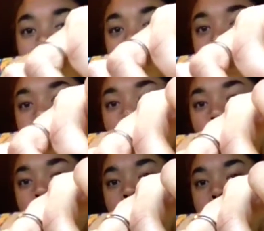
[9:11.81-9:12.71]
the
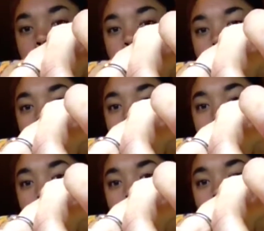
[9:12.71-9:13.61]
oil is separated
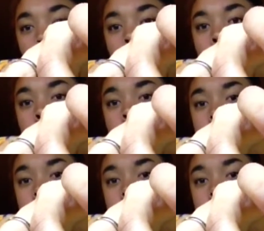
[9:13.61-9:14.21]
from the water.